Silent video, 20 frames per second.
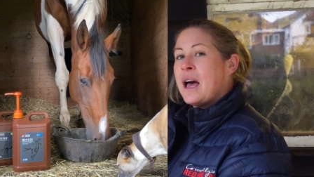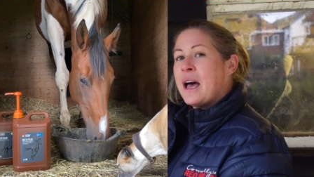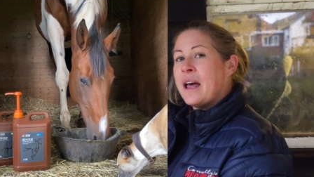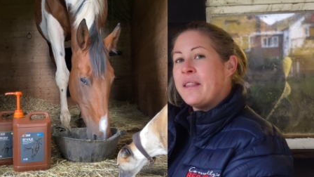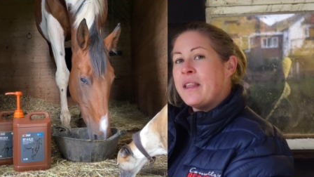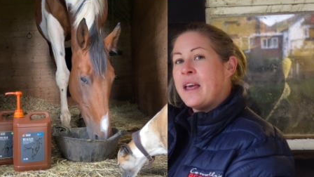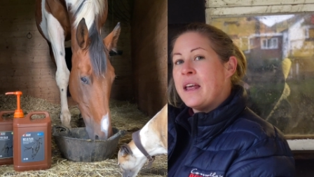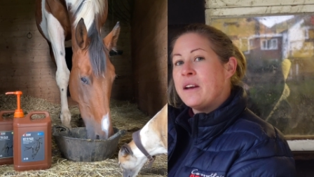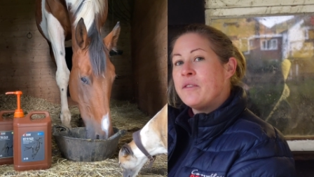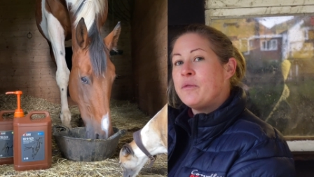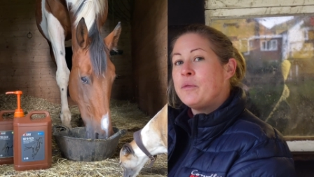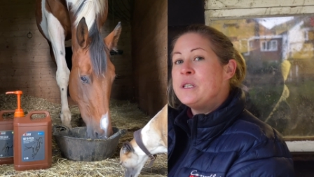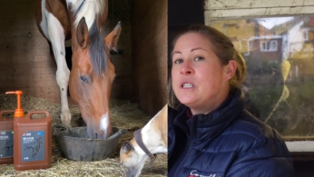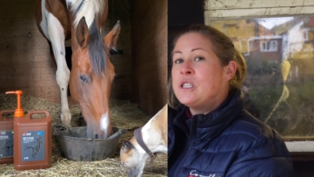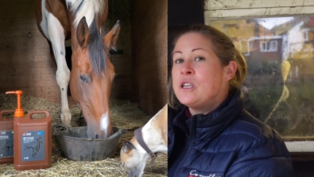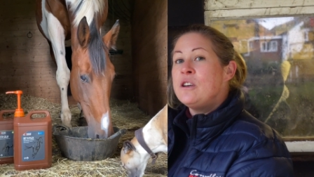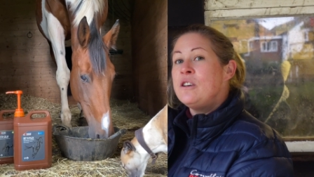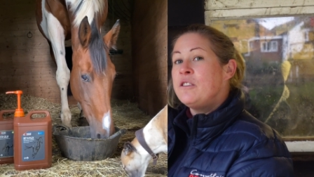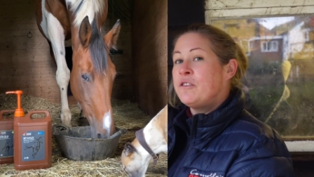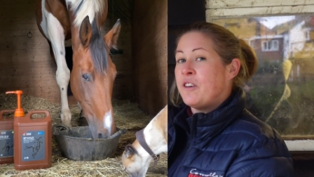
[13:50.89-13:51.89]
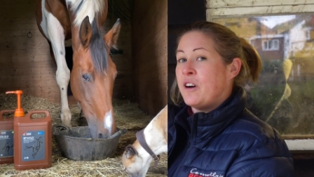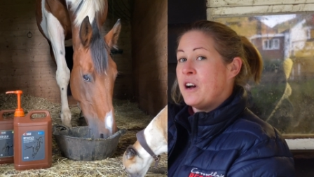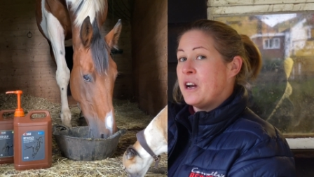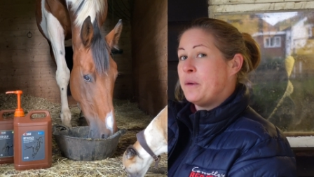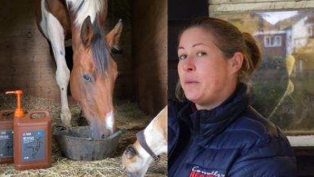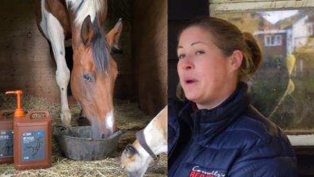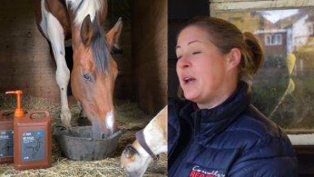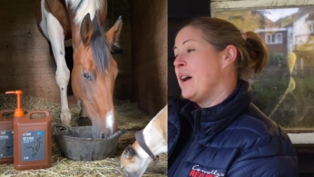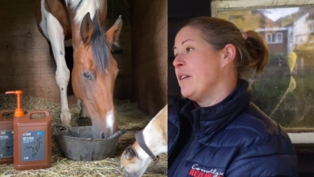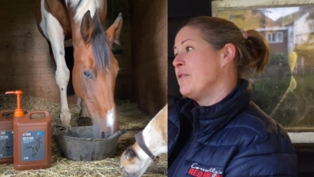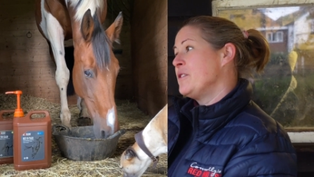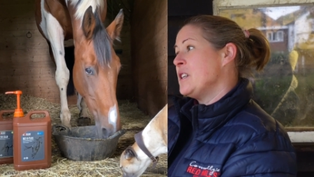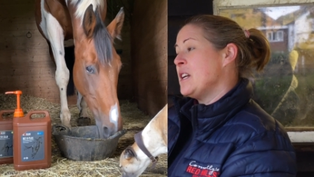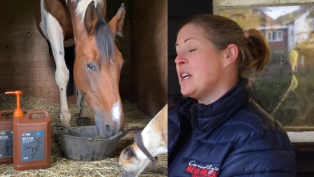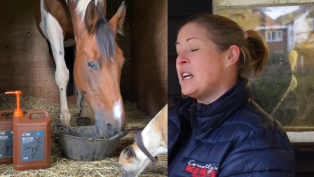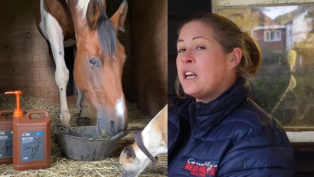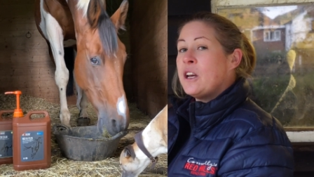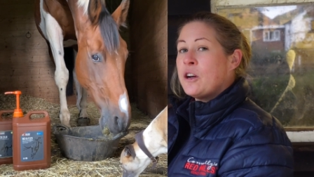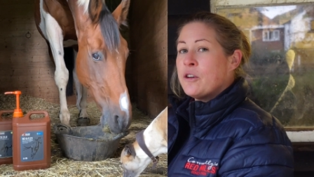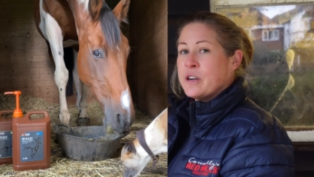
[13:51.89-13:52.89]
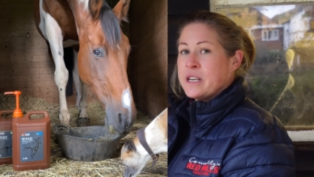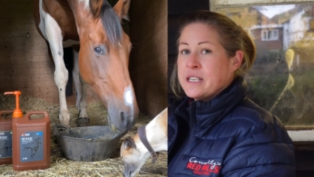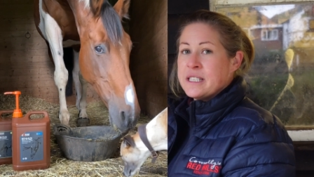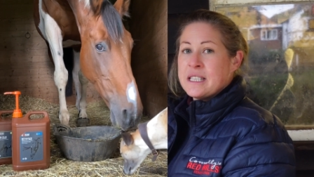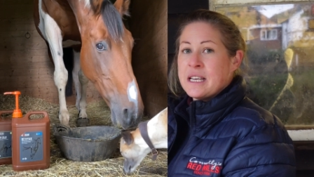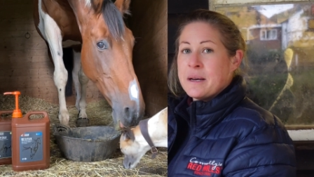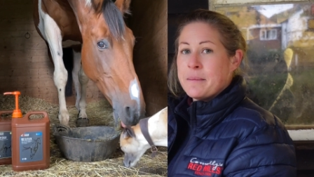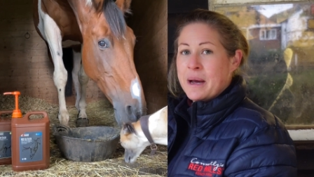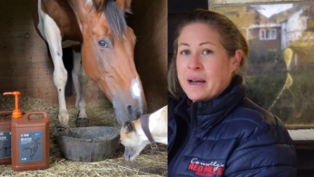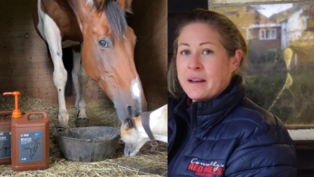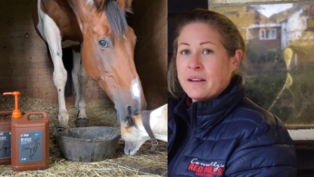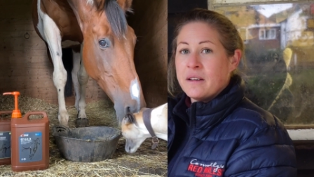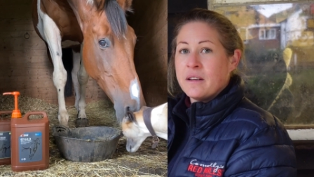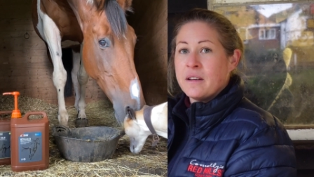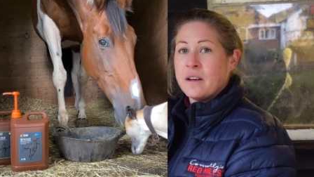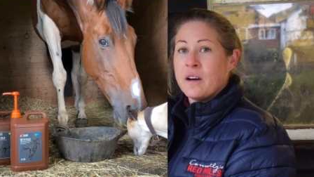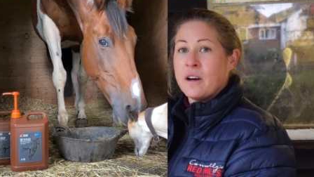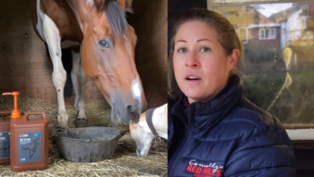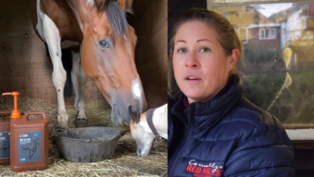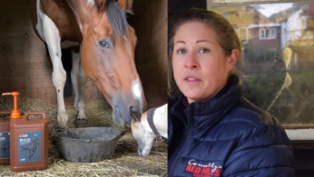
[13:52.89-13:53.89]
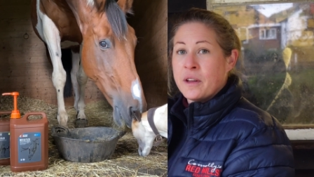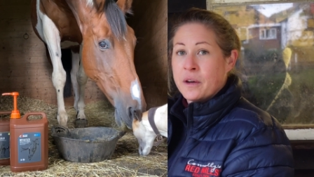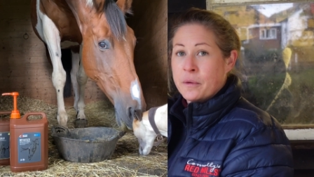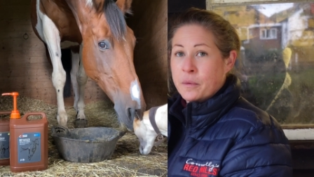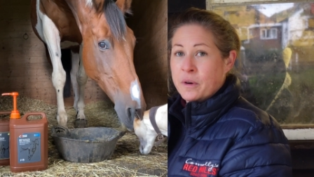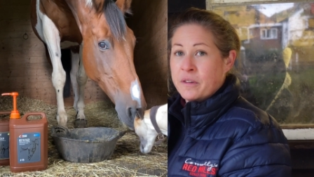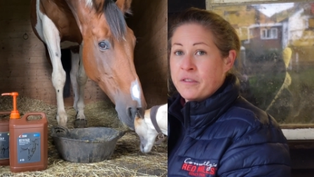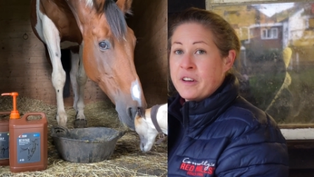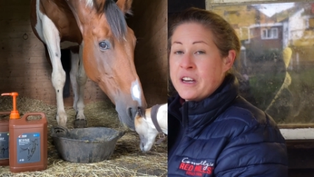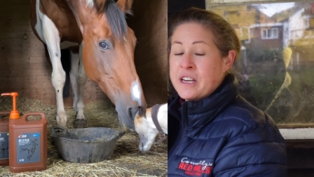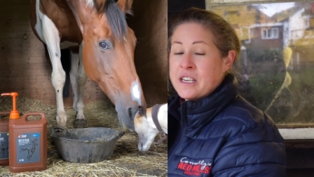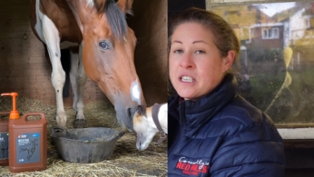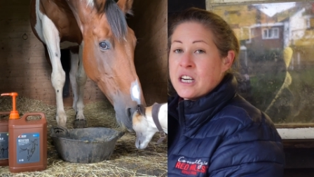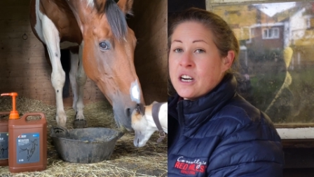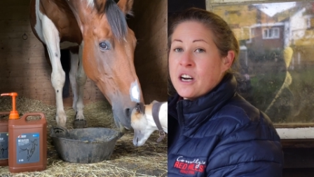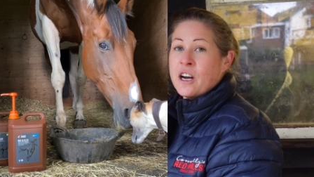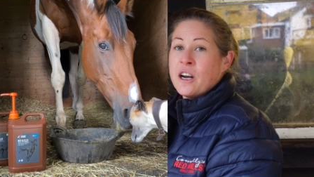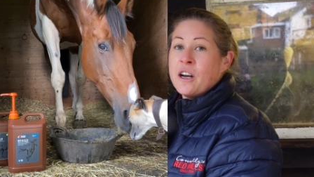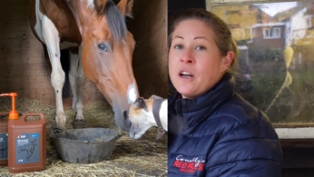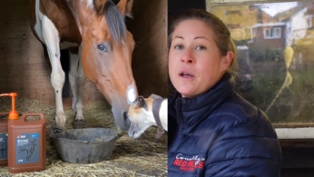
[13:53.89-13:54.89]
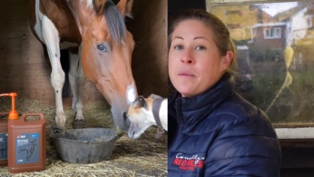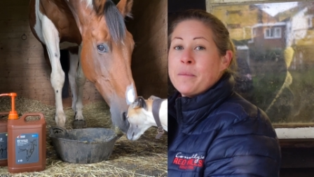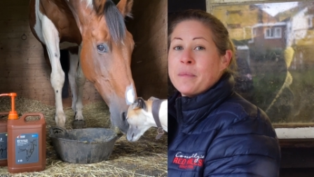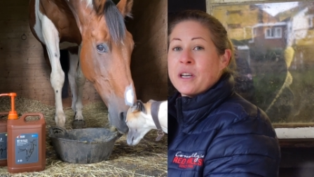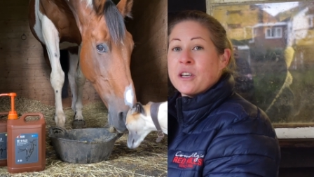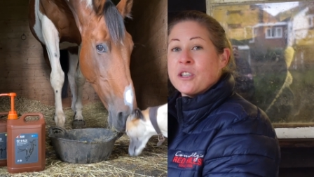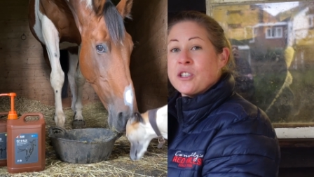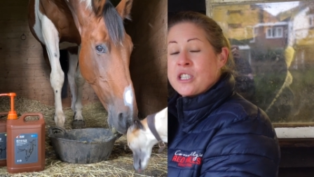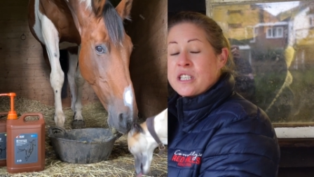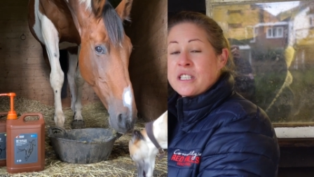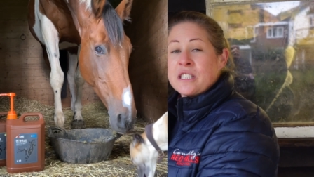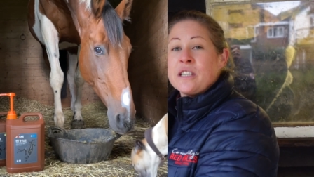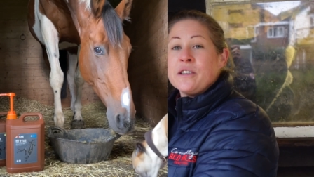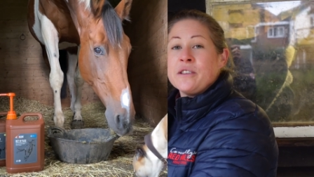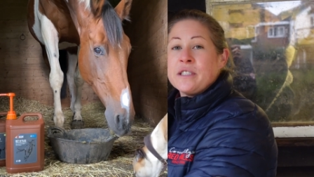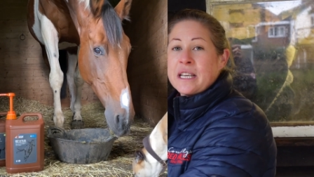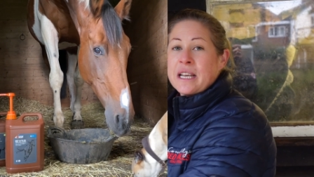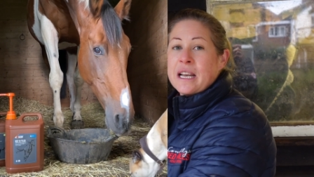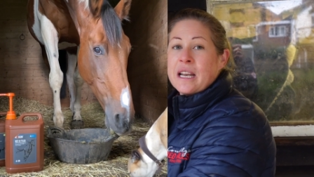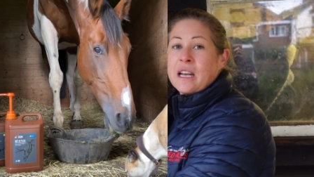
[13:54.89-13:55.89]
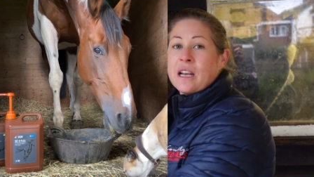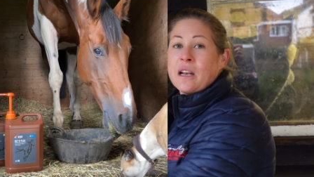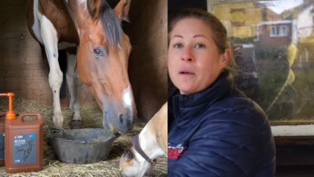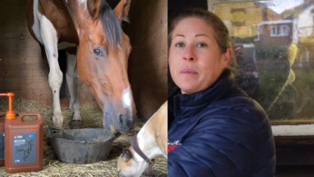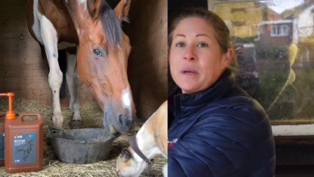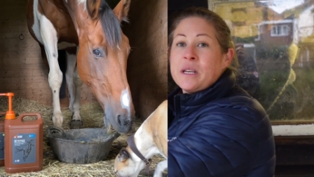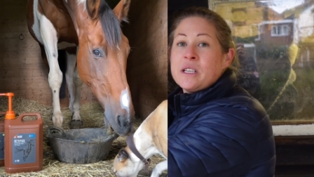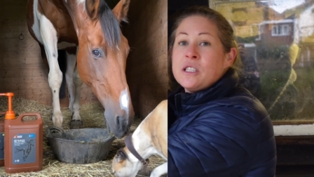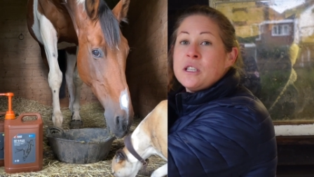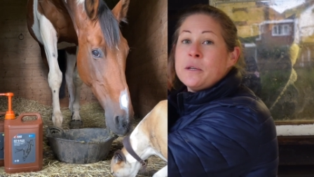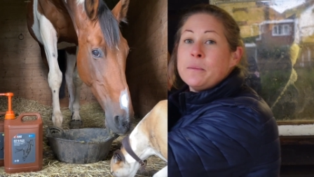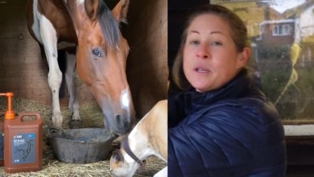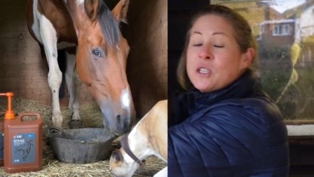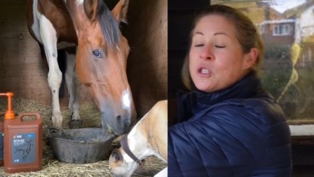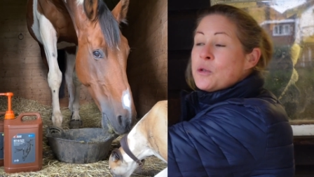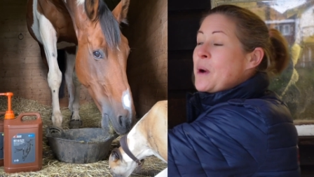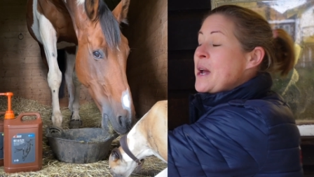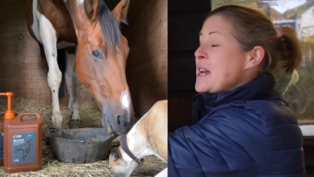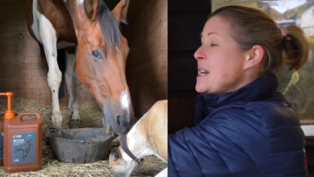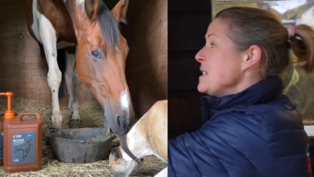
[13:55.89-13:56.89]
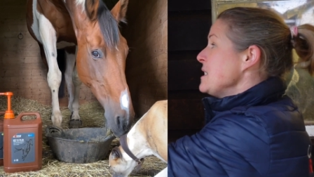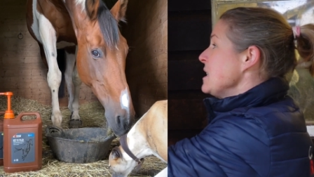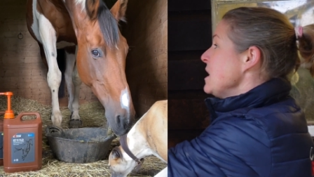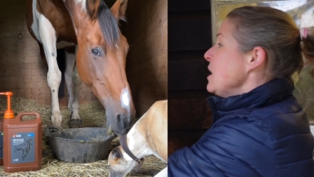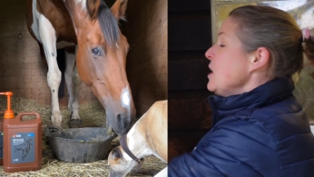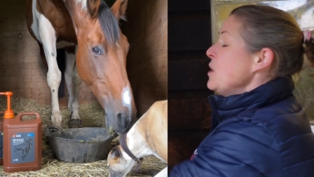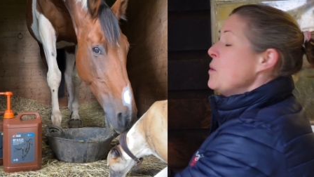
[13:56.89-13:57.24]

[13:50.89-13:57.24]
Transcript: and then if we do find we have to increase the amount that we feed her because she's losing a little bit too much weight,